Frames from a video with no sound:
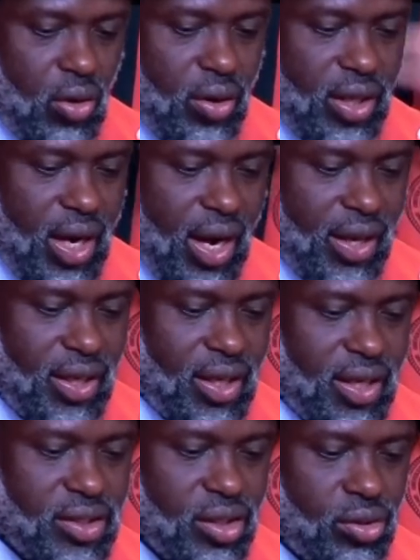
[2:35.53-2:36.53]
On the
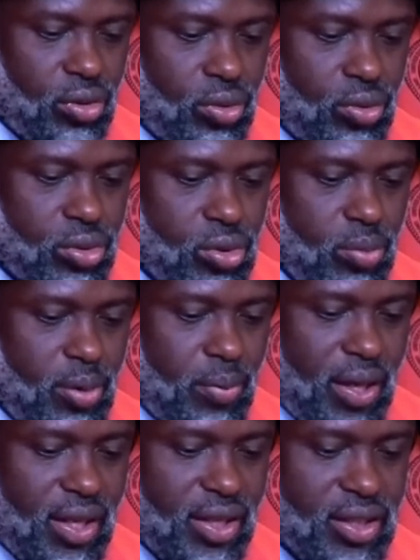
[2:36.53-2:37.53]
candidates introduced to me
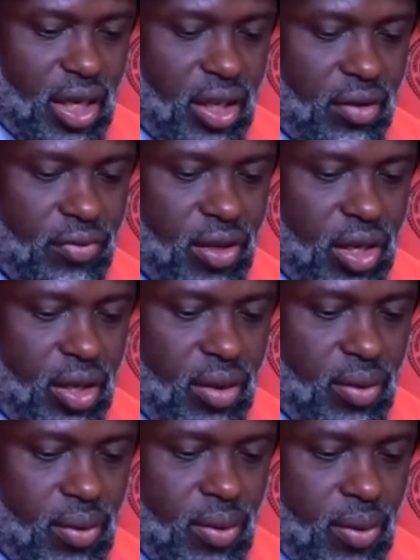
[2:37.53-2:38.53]
by the Executive
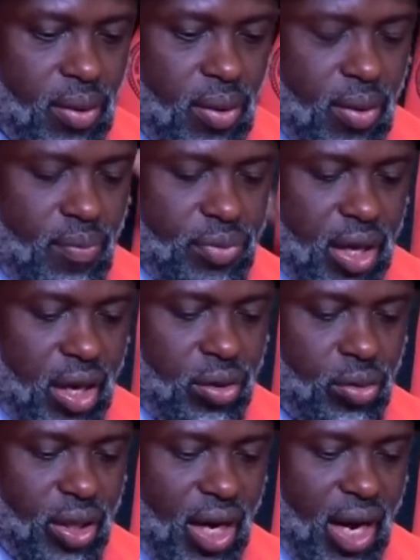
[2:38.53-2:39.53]
Dean,
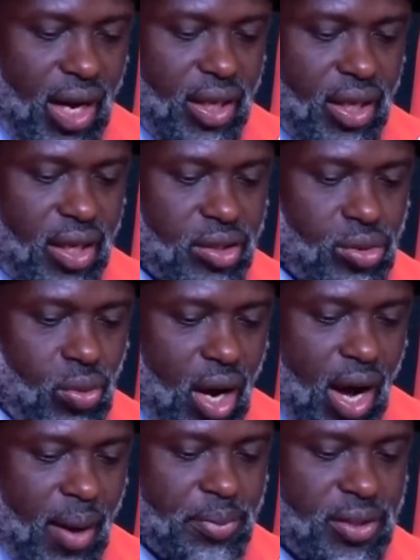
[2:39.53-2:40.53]
and to the candidates who
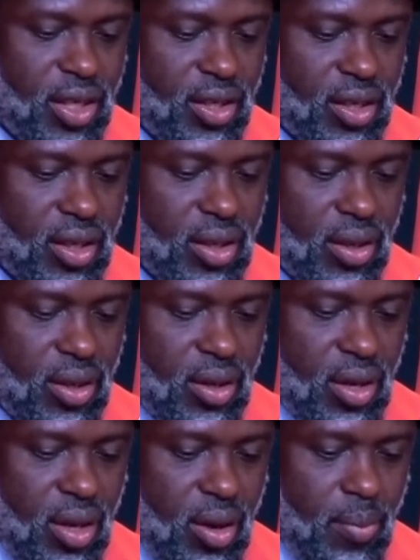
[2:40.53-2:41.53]
are absent
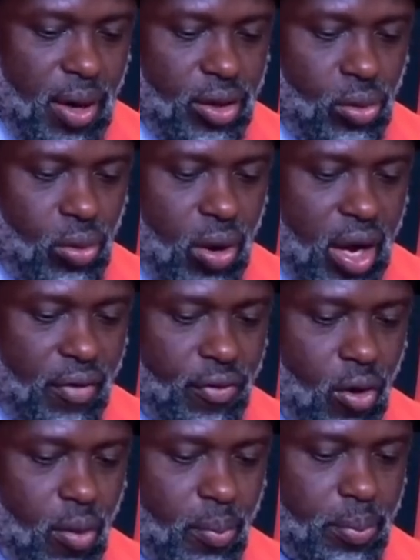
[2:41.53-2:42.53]
but who have
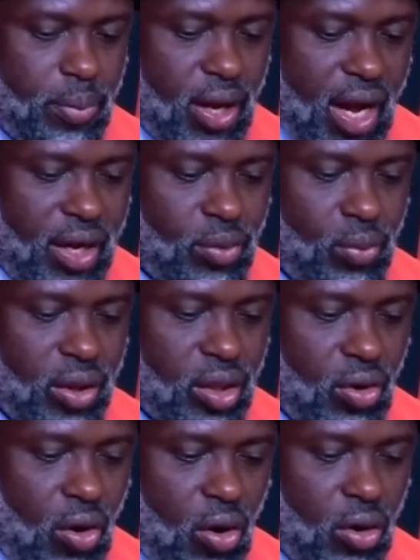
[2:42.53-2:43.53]
complied
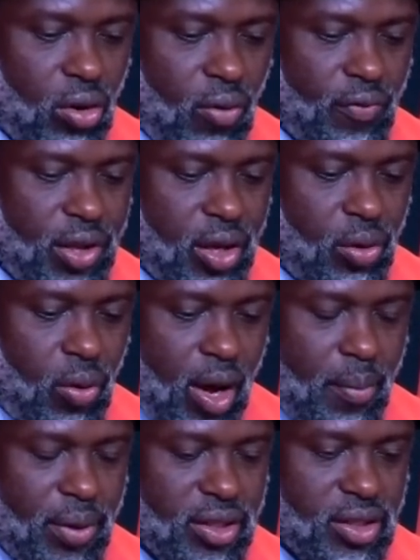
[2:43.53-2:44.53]
with all of the
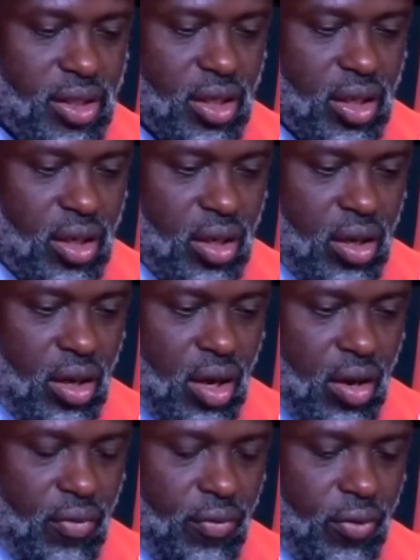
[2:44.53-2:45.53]
requirements
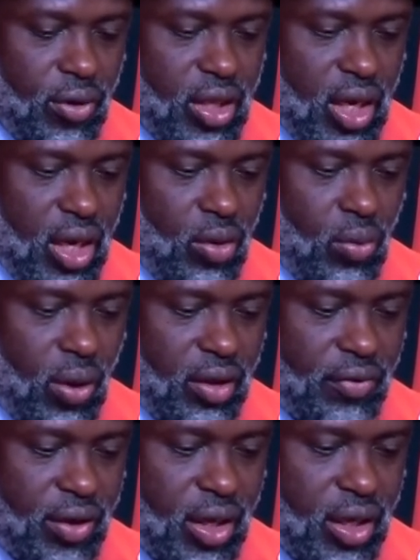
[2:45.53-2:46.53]
for their
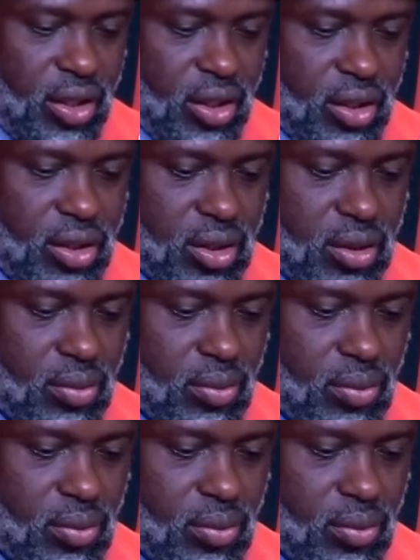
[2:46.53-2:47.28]
qualifications.